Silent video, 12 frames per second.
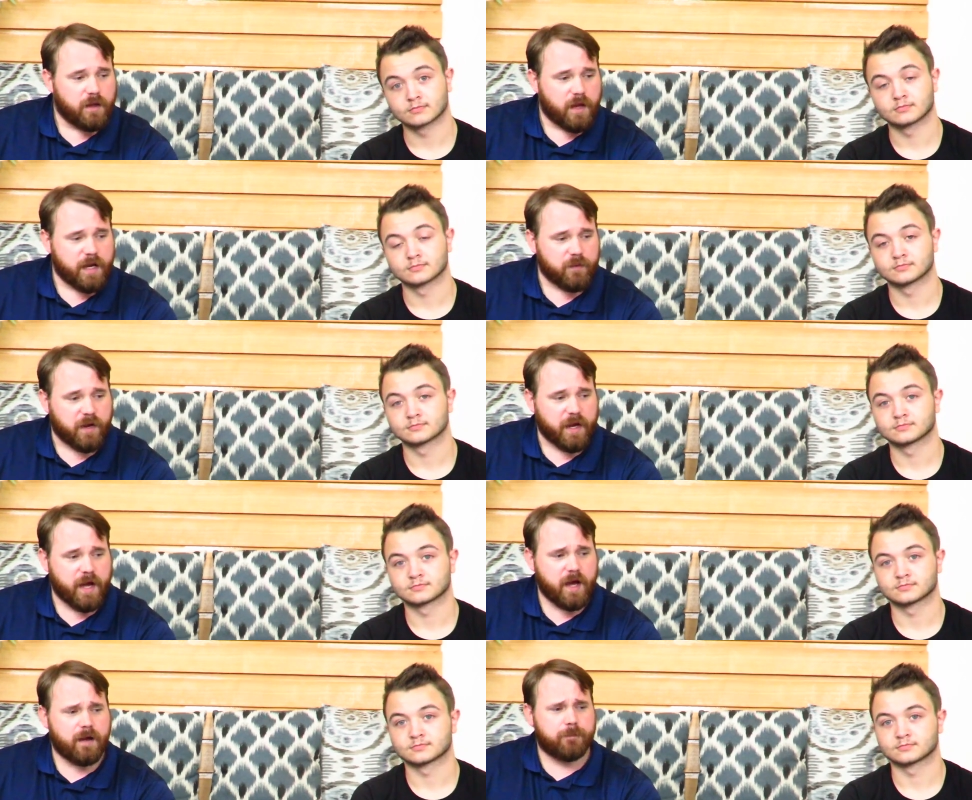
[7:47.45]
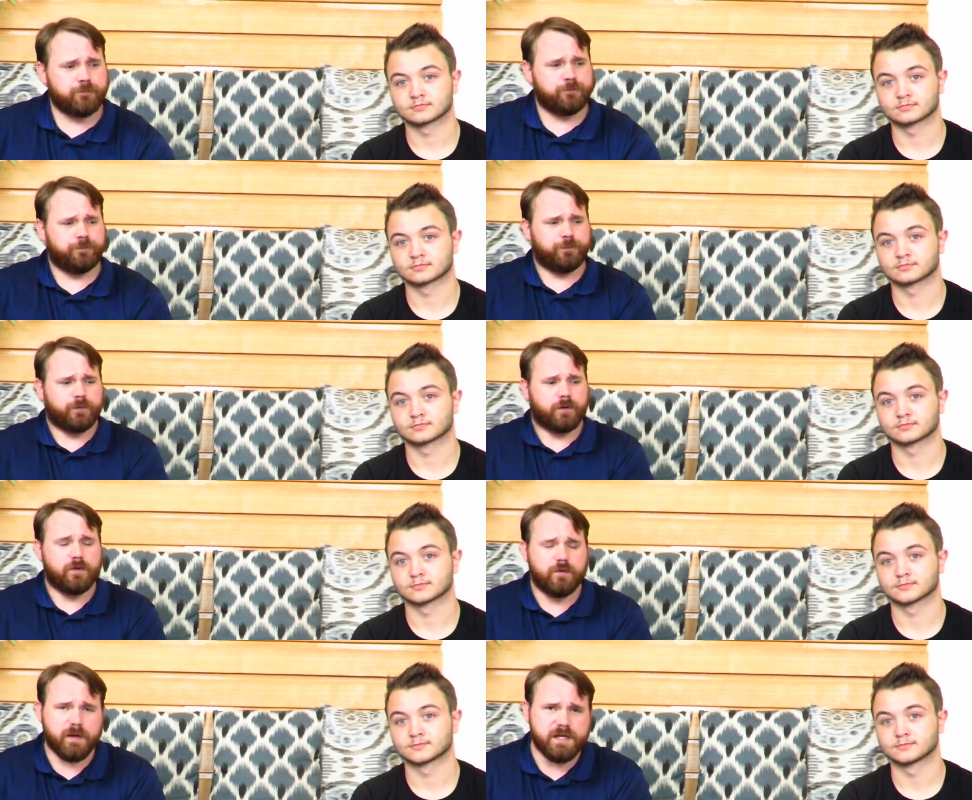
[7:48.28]
Speaker 1: Anyway, um,
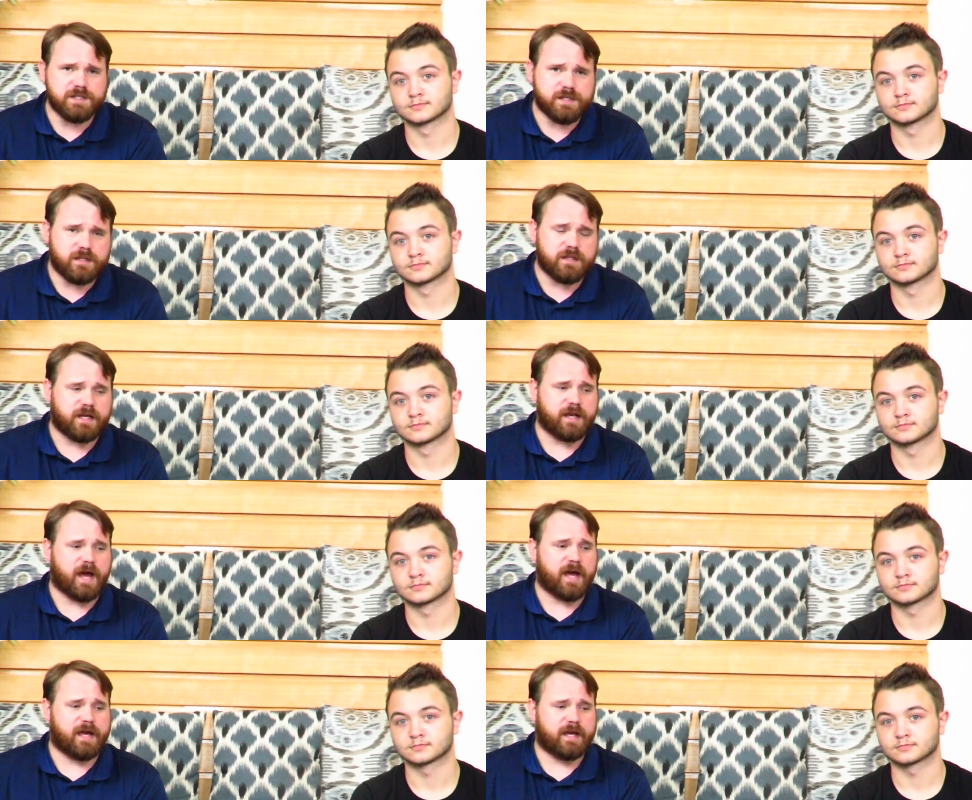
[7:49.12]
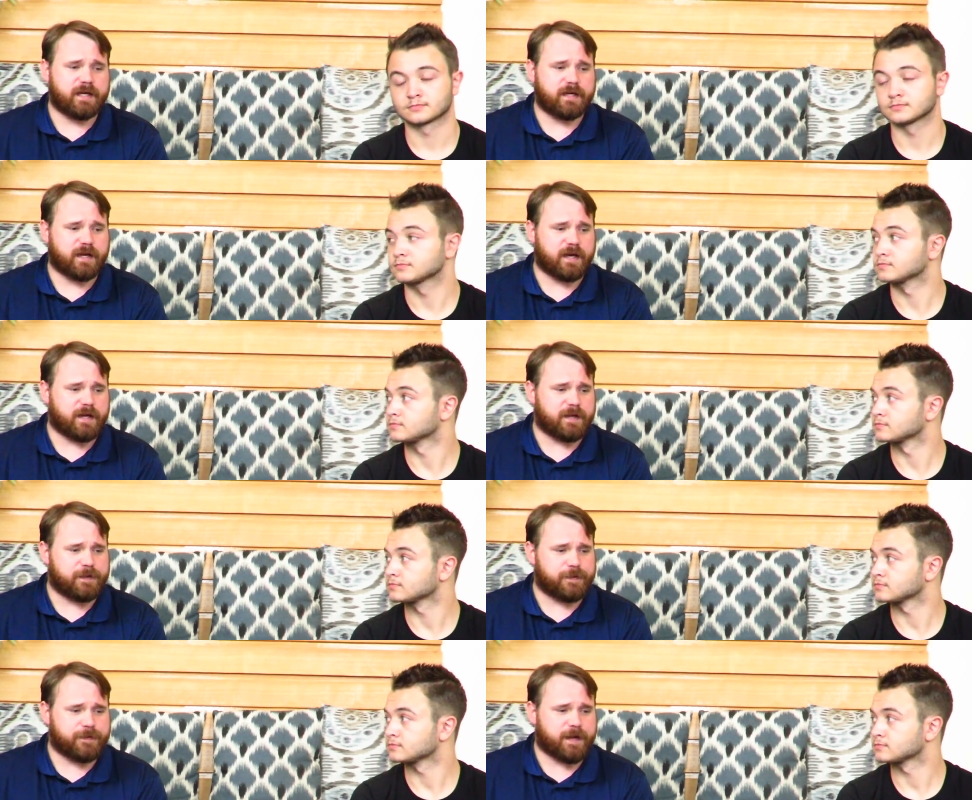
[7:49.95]
the reason that I,
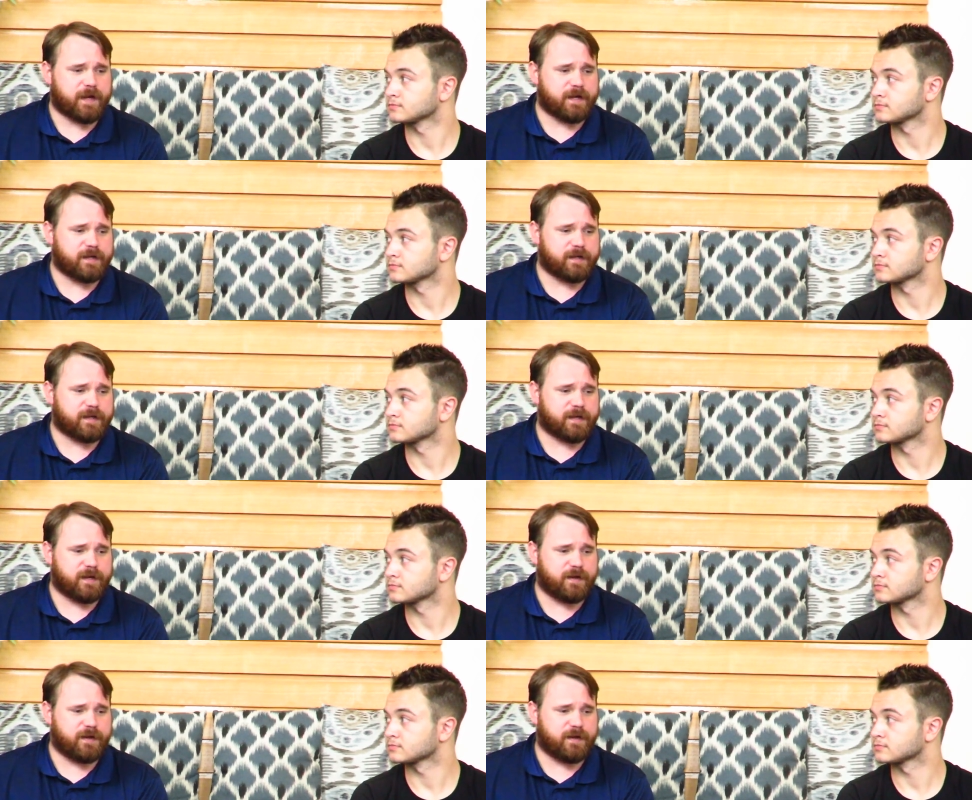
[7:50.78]
uh, I